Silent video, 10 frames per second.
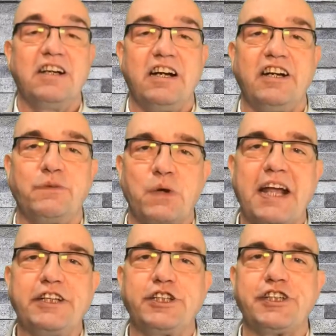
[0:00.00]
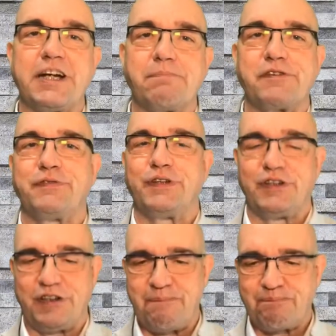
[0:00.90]
relationships
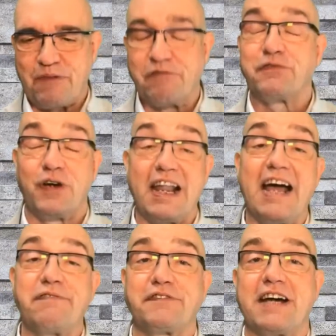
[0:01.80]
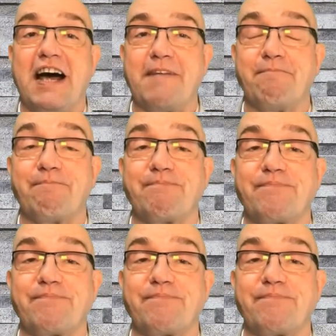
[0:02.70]
for lifetime.